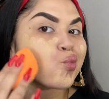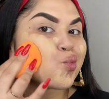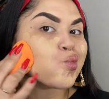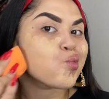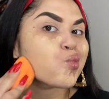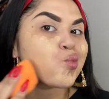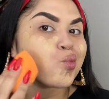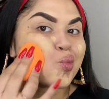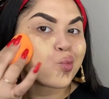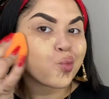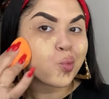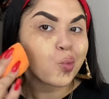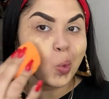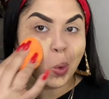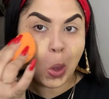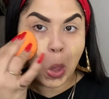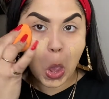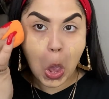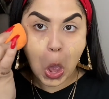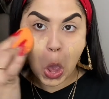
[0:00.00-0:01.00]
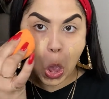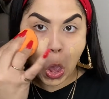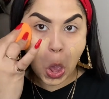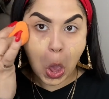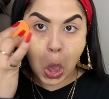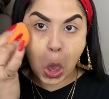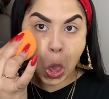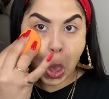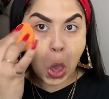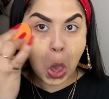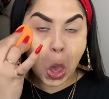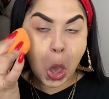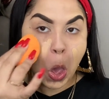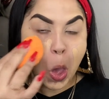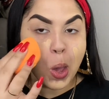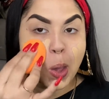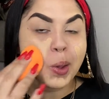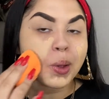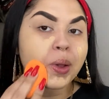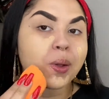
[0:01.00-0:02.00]
I feel as if using
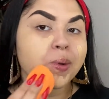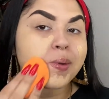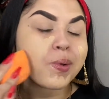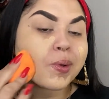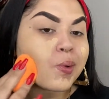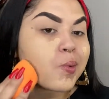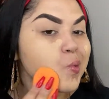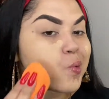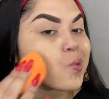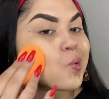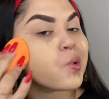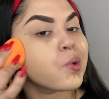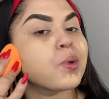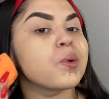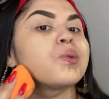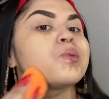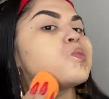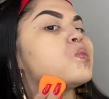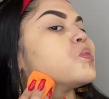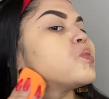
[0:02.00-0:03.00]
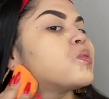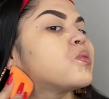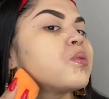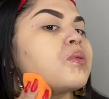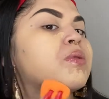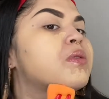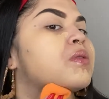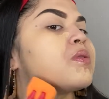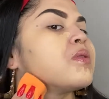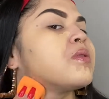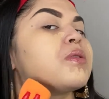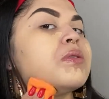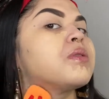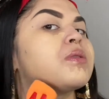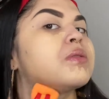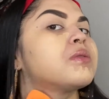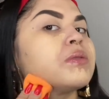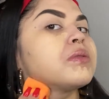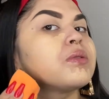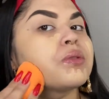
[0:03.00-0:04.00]
a brush first gives me the coverage
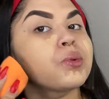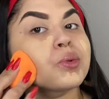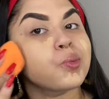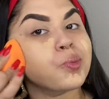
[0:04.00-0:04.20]
I want,